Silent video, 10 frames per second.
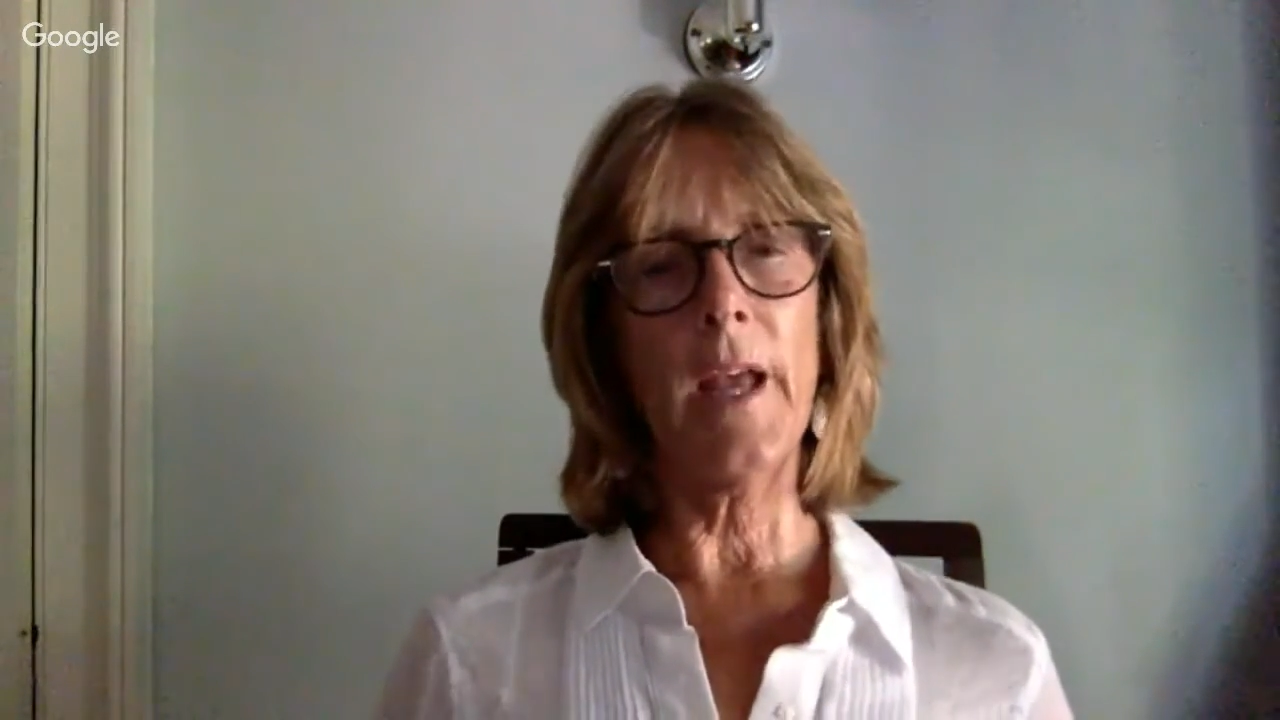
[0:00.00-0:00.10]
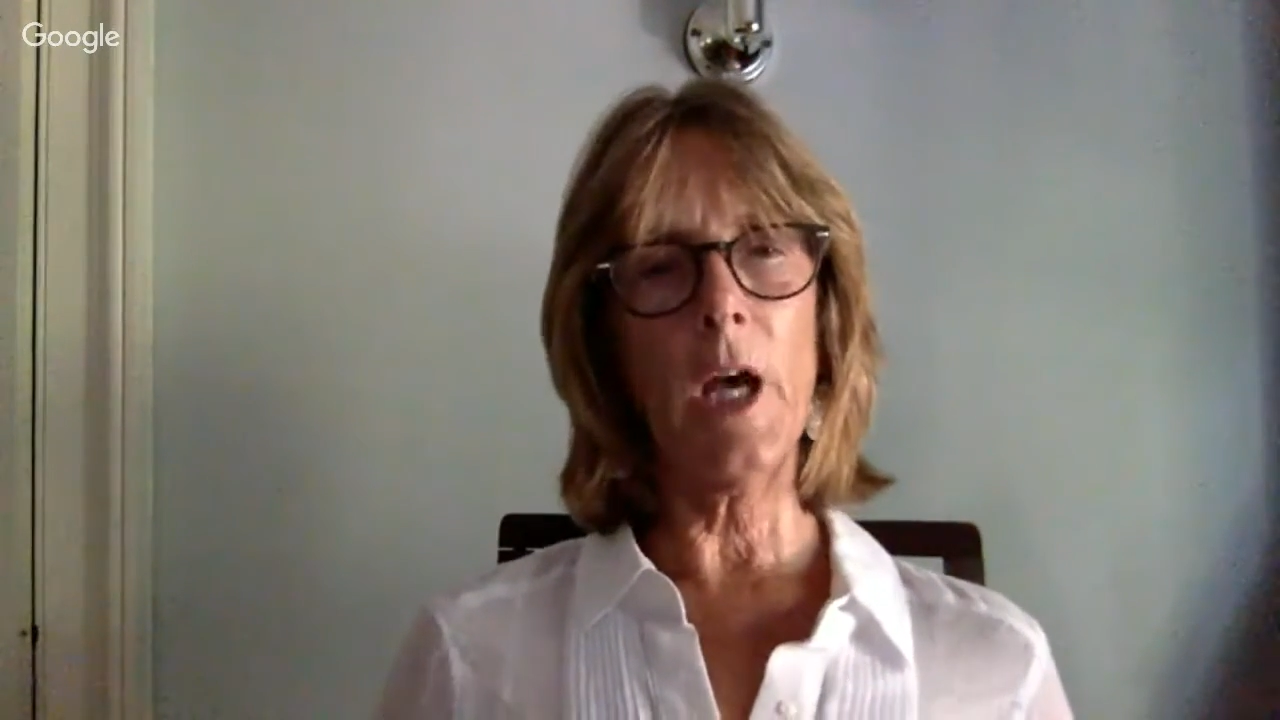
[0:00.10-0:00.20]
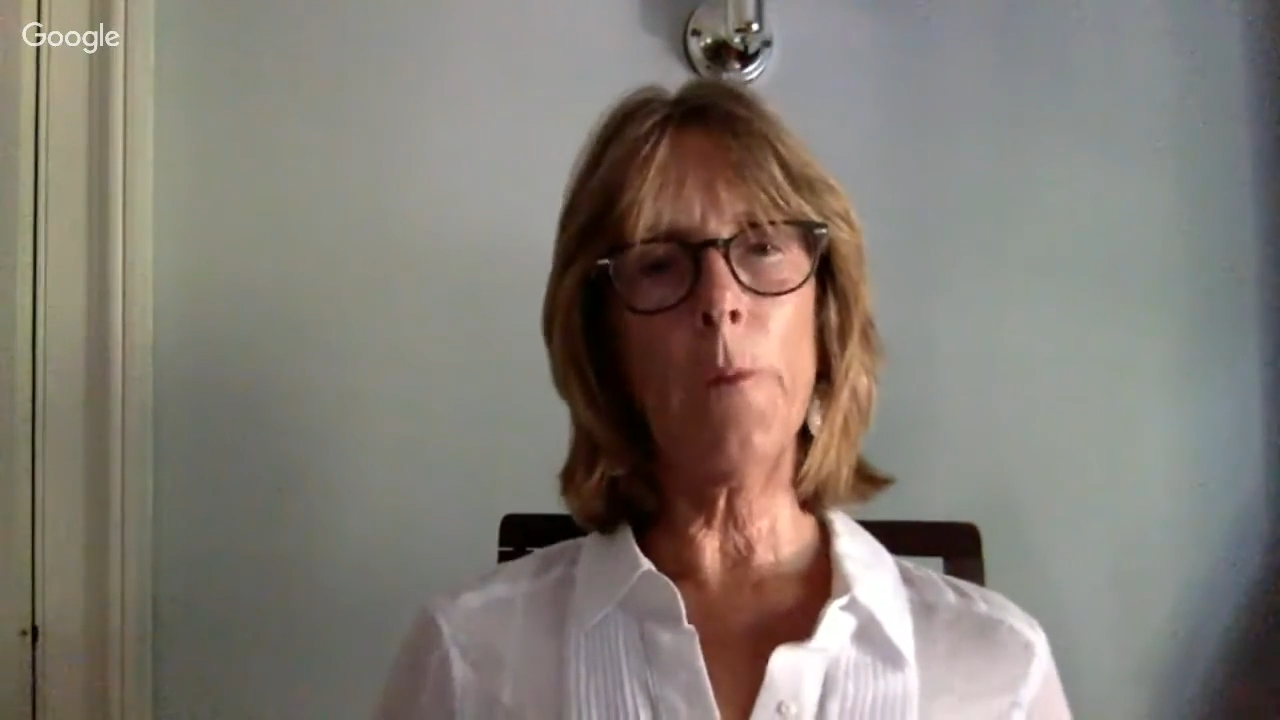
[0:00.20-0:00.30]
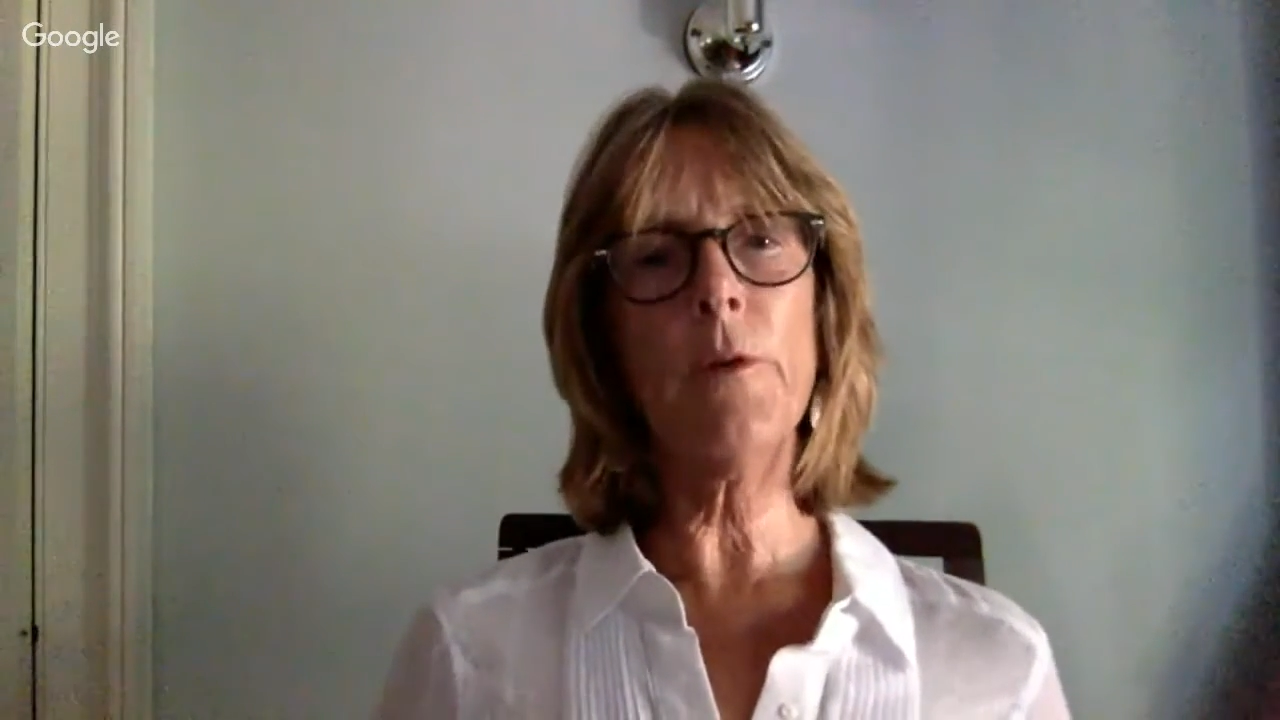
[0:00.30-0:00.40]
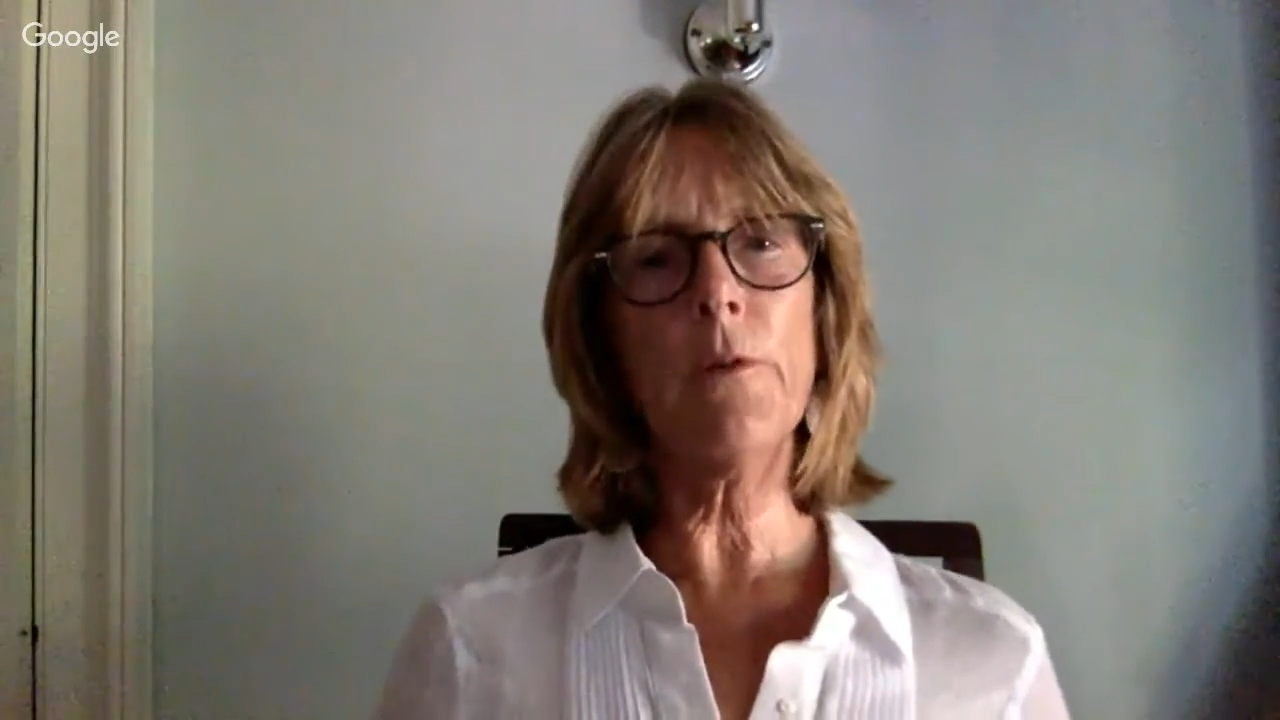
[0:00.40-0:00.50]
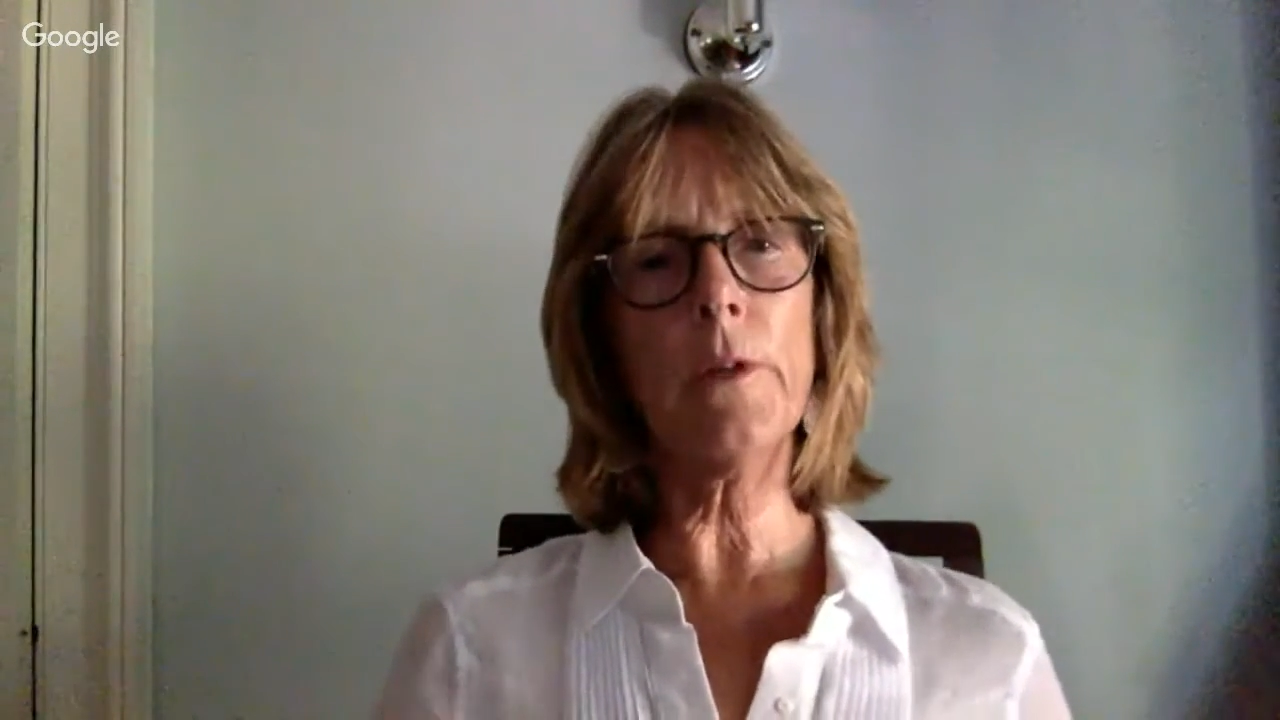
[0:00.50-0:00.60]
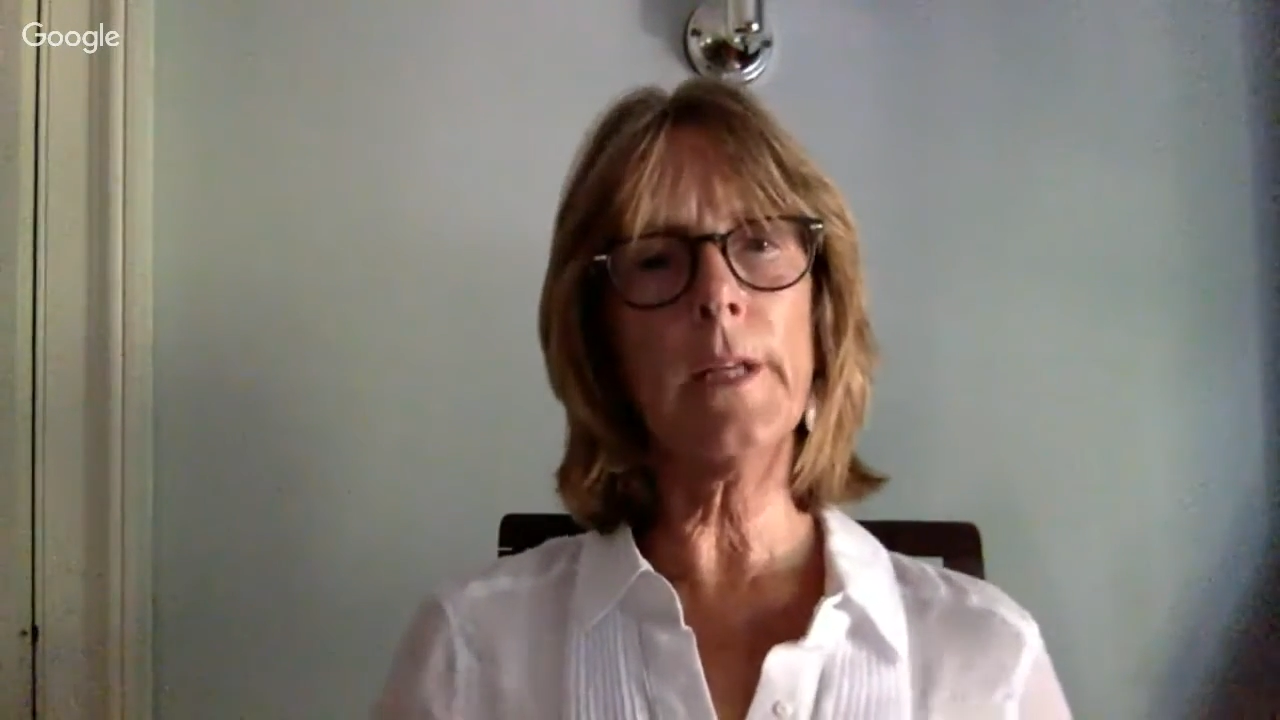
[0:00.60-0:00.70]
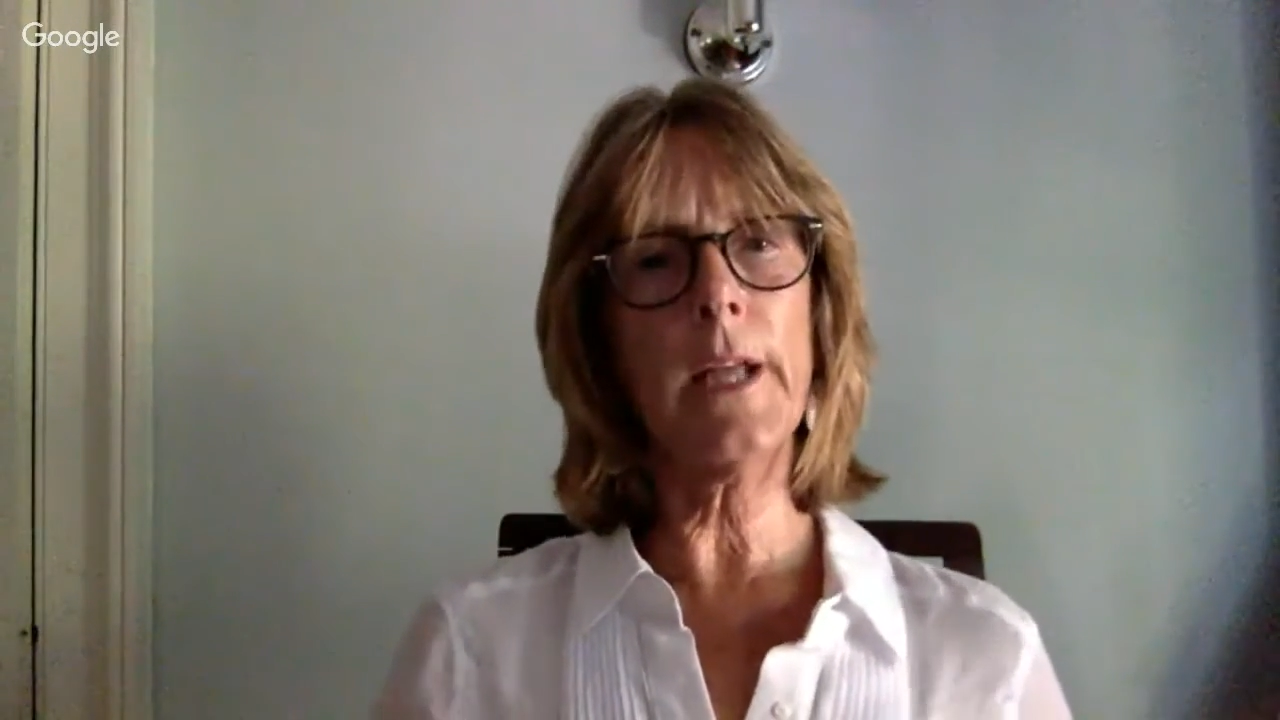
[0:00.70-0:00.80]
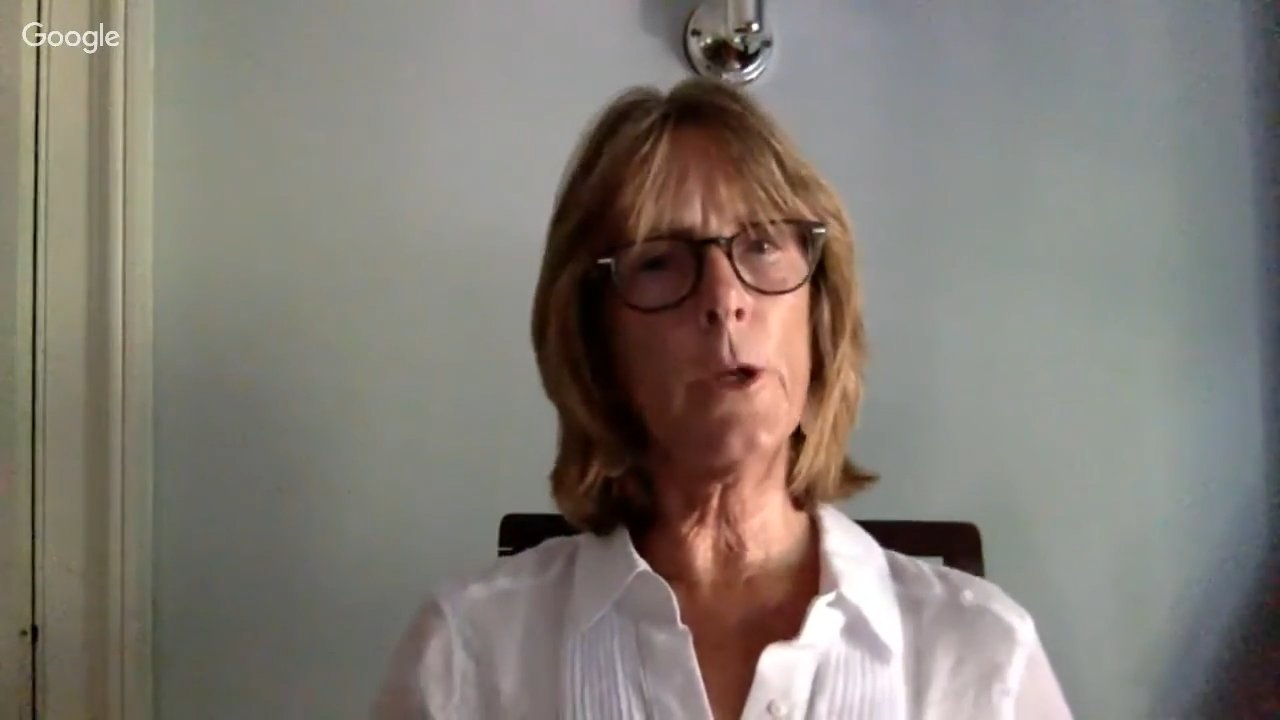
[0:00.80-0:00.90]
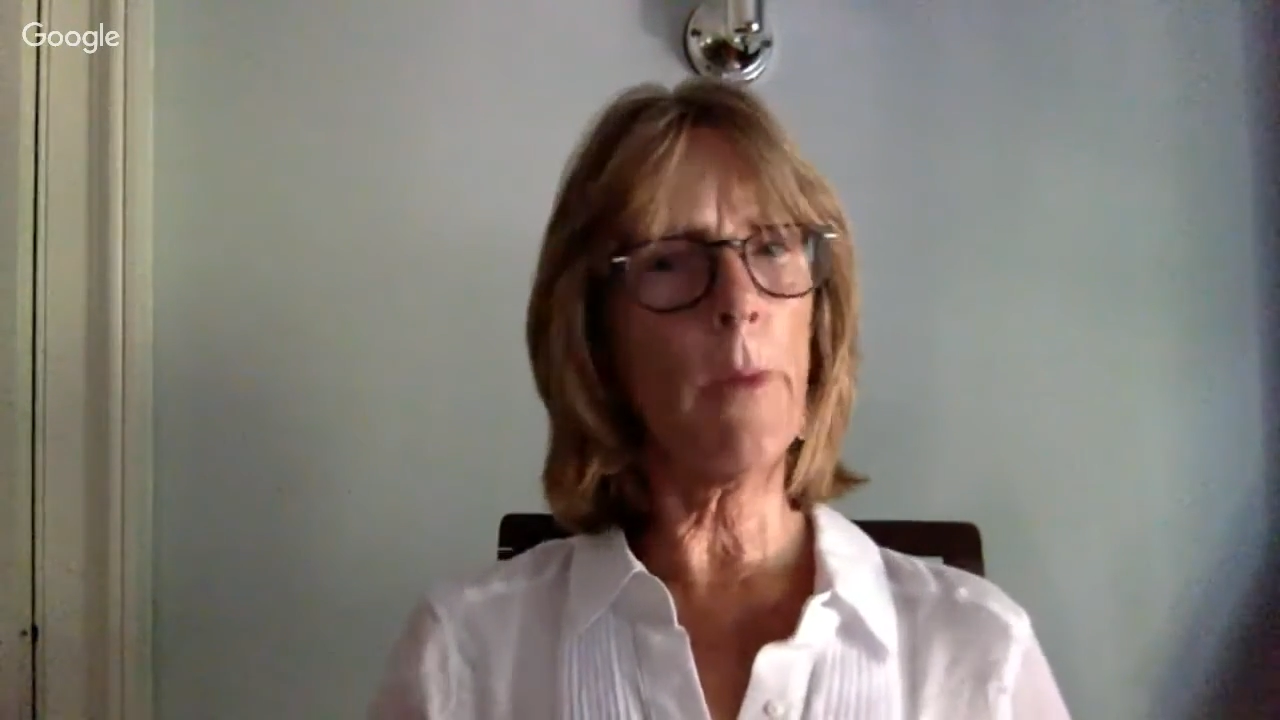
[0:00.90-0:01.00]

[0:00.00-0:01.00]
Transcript: help you really get your